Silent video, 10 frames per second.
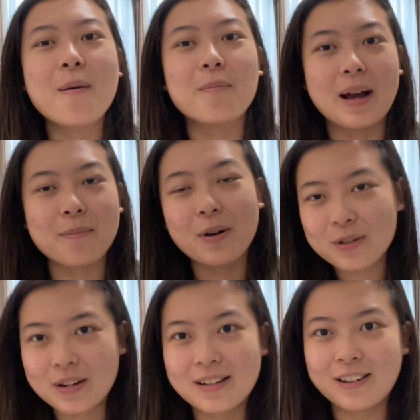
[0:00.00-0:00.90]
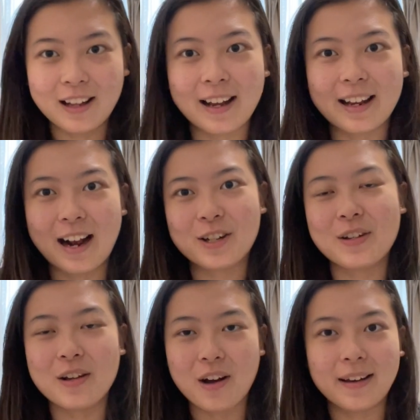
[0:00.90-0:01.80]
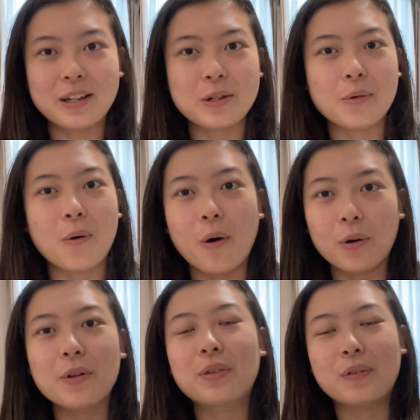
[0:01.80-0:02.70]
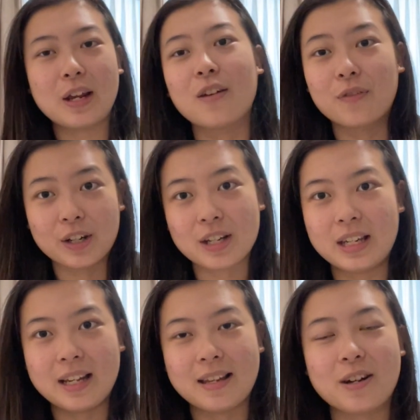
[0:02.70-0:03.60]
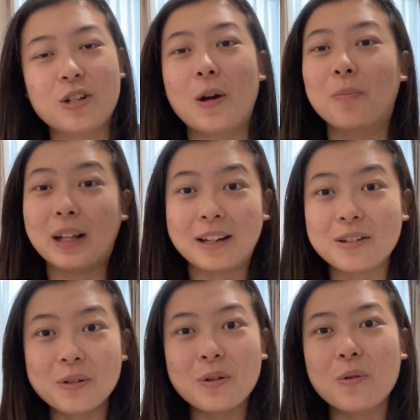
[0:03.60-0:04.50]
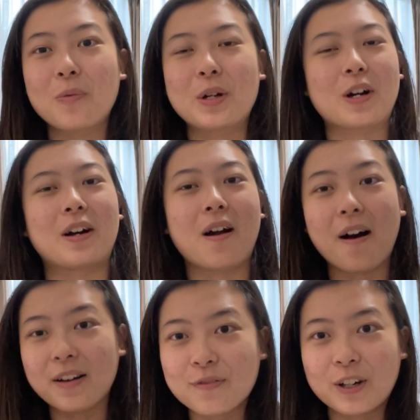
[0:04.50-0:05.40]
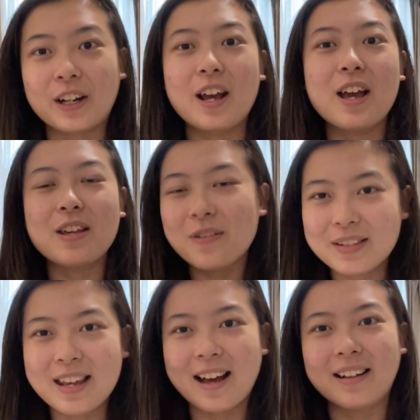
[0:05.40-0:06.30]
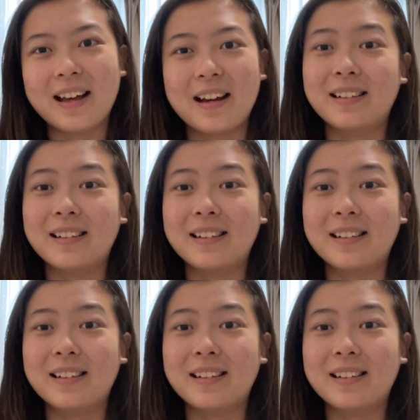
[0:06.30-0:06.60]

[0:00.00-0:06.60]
My most recent client actually got into all three universities that she applied to, which are Oxford, UCL, and